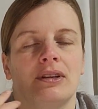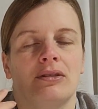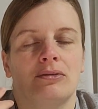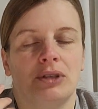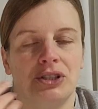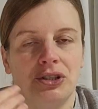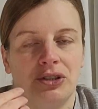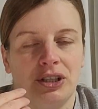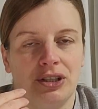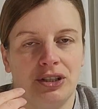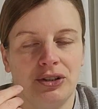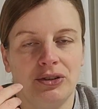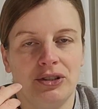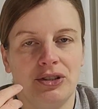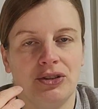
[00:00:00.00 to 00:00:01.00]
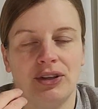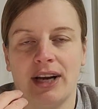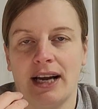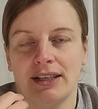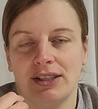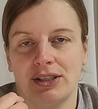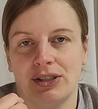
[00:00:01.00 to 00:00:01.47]
what you can do is you can
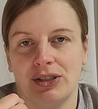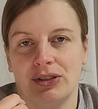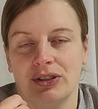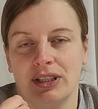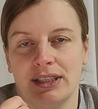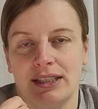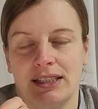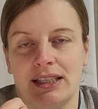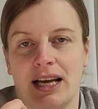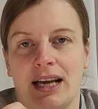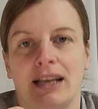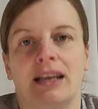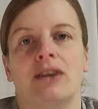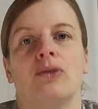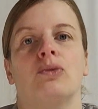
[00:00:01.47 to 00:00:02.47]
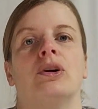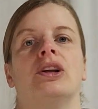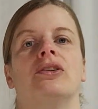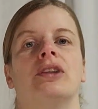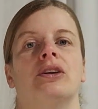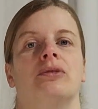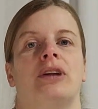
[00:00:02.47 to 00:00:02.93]
ask the students then, what do you
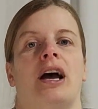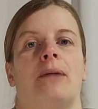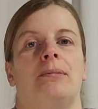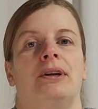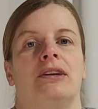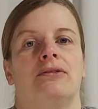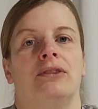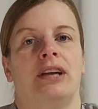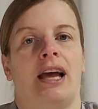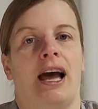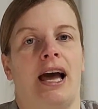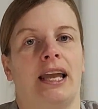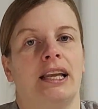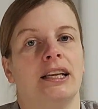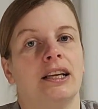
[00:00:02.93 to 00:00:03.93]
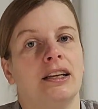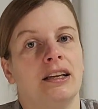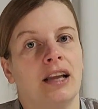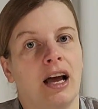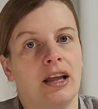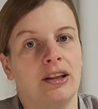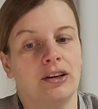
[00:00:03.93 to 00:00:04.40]
think would happen if we added
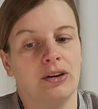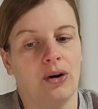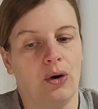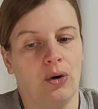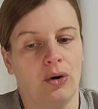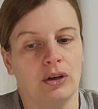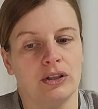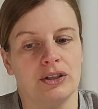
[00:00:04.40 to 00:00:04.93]
another hole?